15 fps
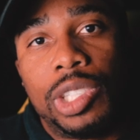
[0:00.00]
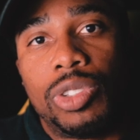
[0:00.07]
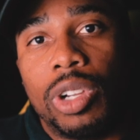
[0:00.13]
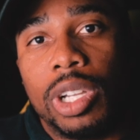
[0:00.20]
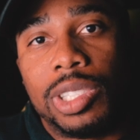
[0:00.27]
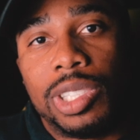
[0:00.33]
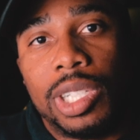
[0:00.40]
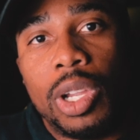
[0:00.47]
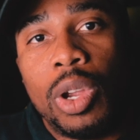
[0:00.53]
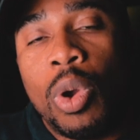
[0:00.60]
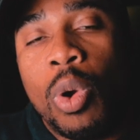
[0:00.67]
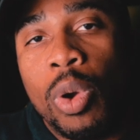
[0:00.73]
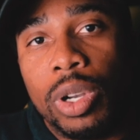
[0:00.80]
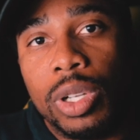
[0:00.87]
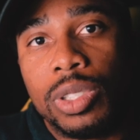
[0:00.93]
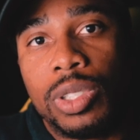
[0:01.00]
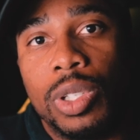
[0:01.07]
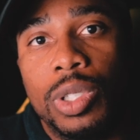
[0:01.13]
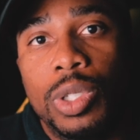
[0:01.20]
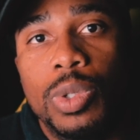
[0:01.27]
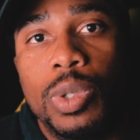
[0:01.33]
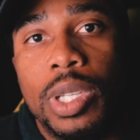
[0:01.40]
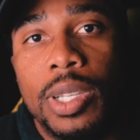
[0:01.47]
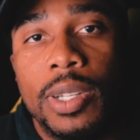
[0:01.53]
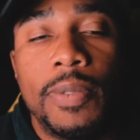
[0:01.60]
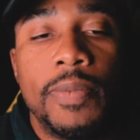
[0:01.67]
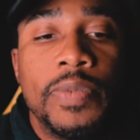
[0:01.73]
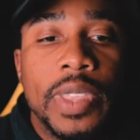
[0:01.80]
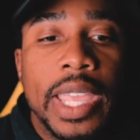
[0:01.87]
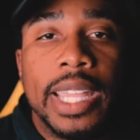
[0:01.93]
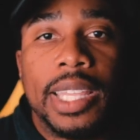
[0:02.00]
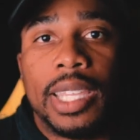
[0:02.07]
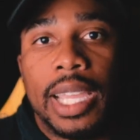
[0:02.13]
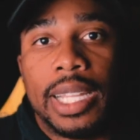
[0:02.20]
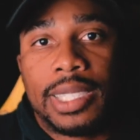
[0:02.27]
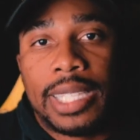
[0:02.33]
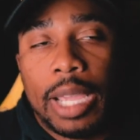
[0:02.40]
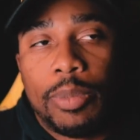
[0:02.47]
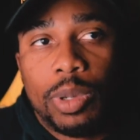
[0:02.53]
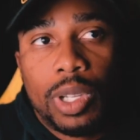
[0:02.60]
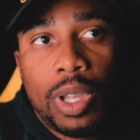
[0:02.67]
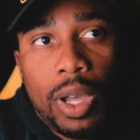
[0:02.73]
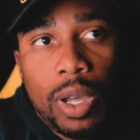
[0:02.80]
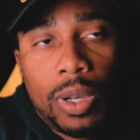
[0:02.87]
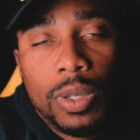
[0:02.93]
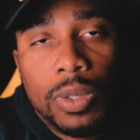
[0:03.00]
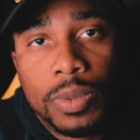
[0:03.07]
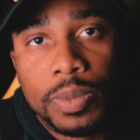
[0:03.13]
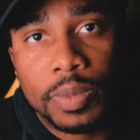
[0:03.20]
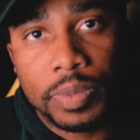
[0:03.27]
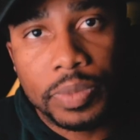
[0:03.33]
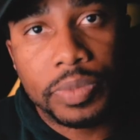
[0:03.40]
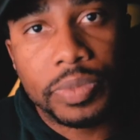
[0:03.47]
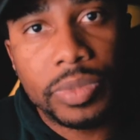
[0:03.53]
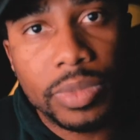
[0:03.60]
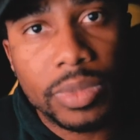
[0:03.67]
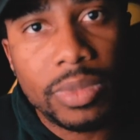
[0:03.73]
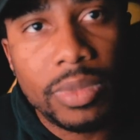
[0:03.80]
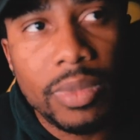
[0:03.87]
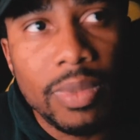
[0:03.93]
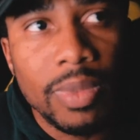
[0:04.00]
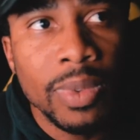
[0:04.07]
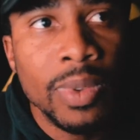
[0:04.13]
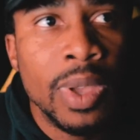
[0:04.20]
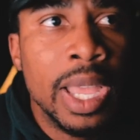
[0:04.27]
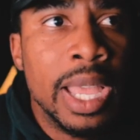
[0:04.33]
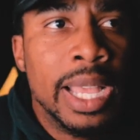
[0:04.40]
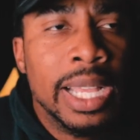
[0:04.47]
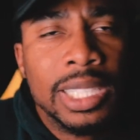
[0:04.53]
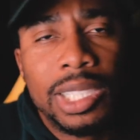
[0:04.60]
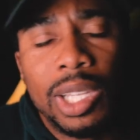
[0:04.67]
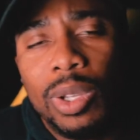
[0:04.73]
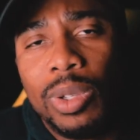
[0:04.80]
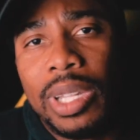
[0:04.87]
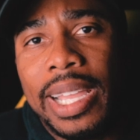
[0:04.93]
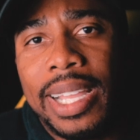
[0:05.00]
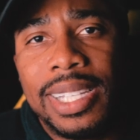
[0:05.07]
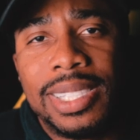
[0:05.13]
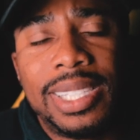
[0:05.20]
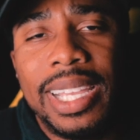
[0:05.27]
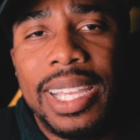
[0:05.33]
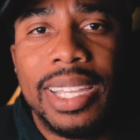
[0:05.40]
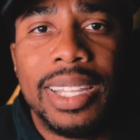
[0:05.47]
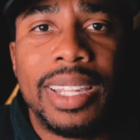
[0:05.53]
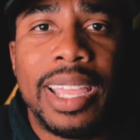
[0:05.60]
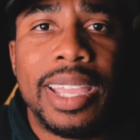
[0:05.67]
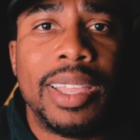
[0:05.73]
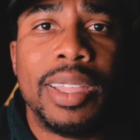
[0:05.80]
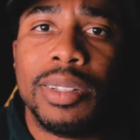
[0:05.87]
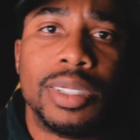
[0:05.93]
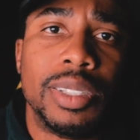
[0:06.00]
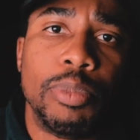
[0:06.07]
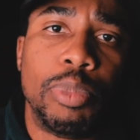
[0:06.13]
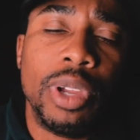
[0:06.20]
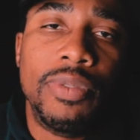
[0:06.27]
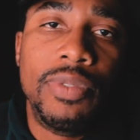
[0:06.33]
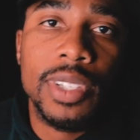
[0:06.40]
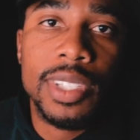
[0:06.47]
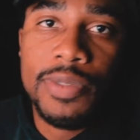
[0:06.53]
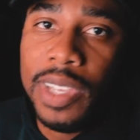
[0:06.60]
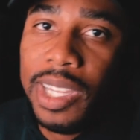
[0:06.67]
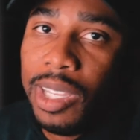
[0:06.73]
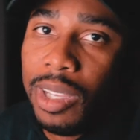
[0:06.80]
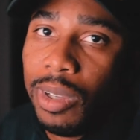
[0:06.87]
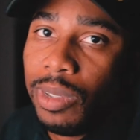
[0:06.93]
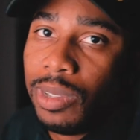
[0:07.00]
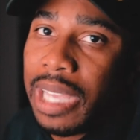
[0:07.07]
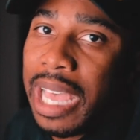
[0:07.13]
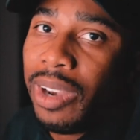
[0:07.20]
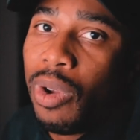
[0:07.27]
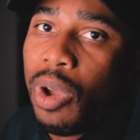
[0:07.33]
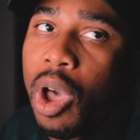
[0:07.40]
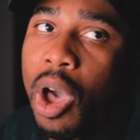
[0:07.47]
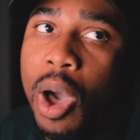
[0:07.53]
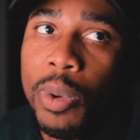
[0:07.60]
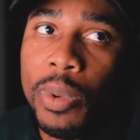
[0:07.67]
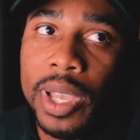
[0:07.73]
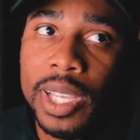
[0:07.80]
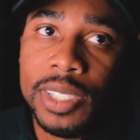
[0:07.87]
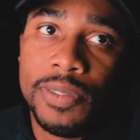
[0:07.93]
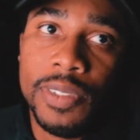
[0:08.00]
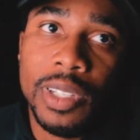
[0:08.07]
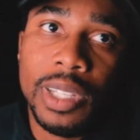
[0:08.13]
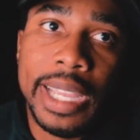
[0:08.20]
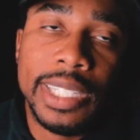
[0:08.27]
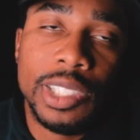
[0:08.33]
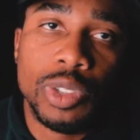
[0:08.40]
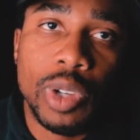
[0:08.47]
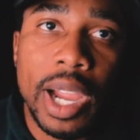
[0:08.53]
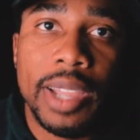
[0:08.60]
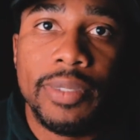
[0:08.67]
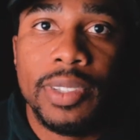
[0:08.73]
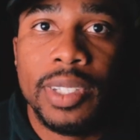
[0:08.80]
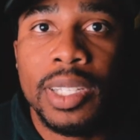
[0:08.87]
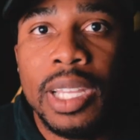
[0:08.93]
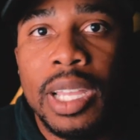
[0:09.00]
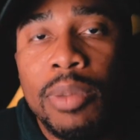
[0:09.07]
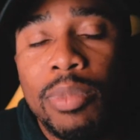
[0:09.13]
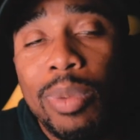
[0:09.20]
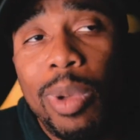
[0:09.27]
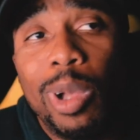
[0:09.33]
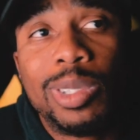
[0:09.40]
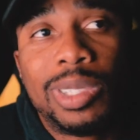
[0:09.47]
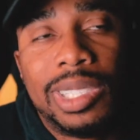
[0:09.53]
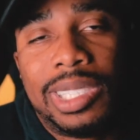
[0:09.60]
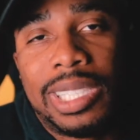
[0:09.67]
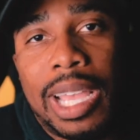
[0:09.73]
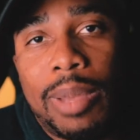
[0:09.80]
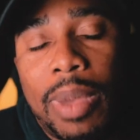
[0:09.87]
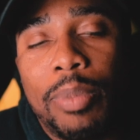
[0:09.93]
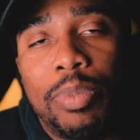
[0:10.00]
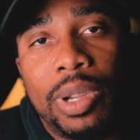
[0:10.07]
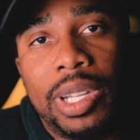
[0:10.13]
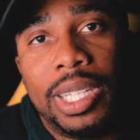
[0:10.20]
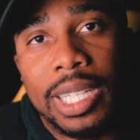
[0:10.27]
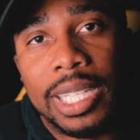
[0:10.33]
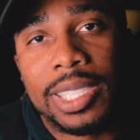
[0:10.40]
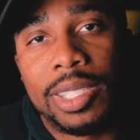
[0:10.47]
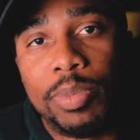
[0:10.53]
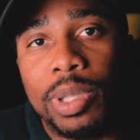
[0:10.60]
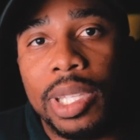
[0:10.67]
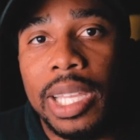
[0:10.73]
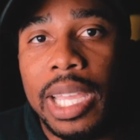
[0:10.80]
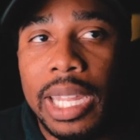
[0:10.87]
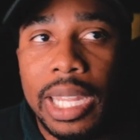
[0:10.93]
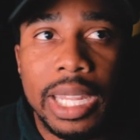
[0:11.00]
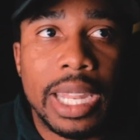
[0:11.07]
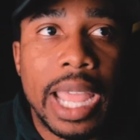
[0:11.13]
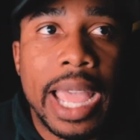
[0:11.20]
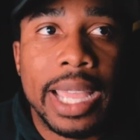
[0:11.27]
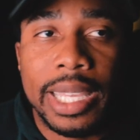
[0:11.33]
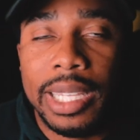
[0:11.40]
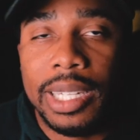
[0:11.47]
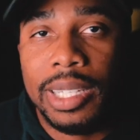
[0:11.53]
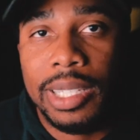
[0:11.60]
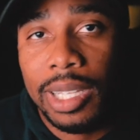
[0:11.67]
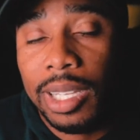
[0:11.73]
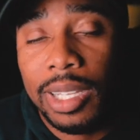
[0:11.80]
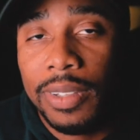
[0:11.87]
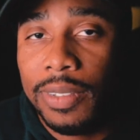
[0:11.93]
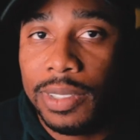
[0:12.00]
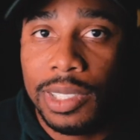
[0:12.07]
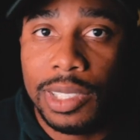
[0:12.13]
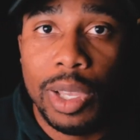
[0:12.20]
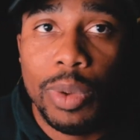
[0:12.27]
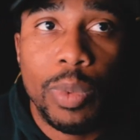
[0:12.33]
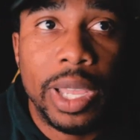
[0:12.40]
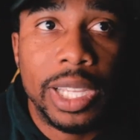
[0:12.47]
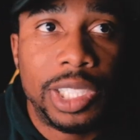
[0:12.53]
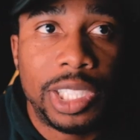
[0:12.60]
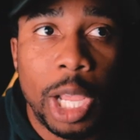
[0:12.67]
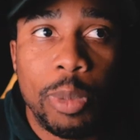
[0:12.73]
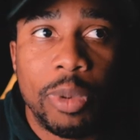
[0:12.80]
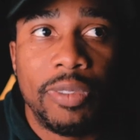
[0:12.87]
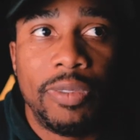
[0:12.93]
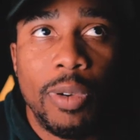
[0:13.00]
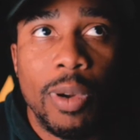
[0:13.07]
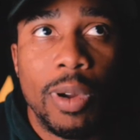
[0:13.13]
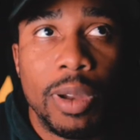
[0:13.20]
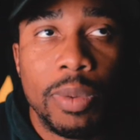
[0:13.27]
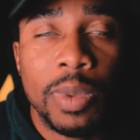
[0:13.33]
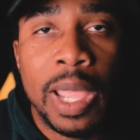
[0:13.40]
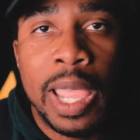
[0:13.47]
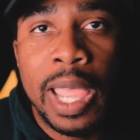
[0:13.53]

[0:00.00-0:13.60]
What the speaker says: structured in order so you could hit that type of goal. So like I said, like in previous videos, I don't always feel like driving, but most of the time I'm pretty disciplined and I get it done some way, shape or form.